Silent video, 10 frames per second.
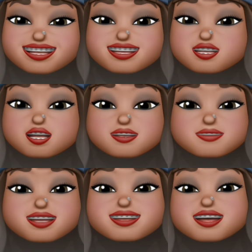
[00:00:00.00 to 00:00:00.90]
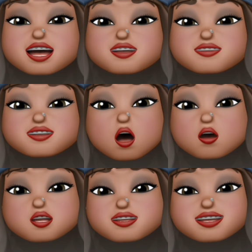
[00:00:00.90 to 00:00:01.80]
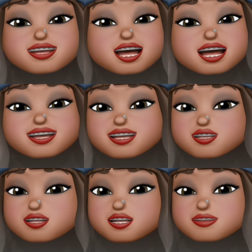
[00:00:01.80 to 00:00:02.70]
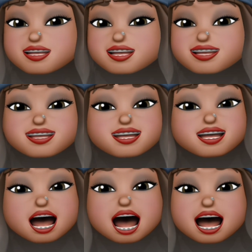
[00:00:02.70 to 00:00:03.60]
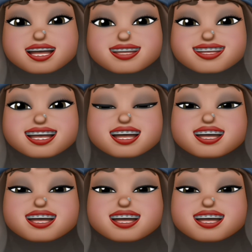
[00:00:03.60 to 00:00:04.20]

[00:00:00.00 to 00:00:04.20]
There's going to be falls and there's going to be highs.